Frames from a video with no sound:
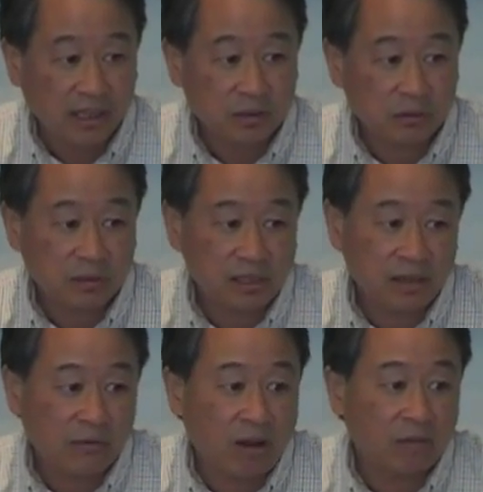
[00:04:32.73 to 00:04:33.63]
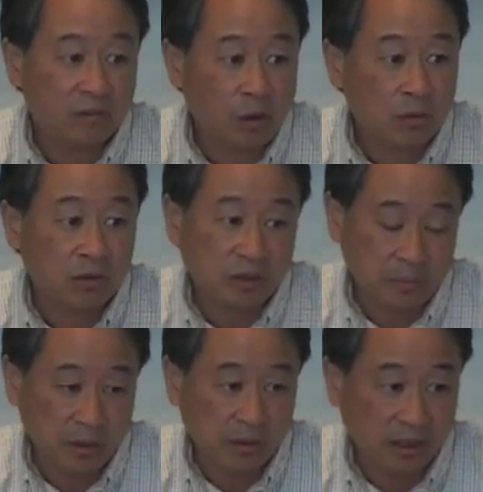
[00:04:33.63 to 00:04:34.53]
is really involve local
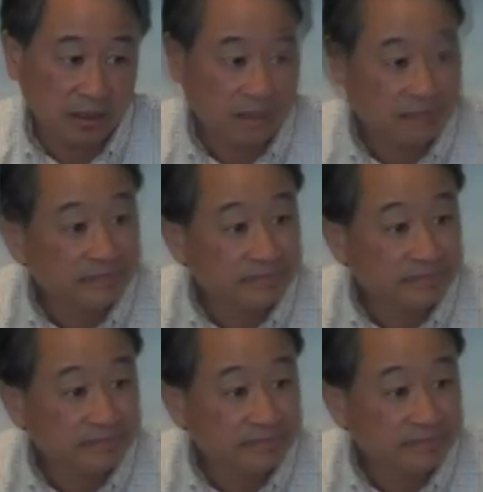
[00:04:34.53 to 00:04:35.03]
commuting. You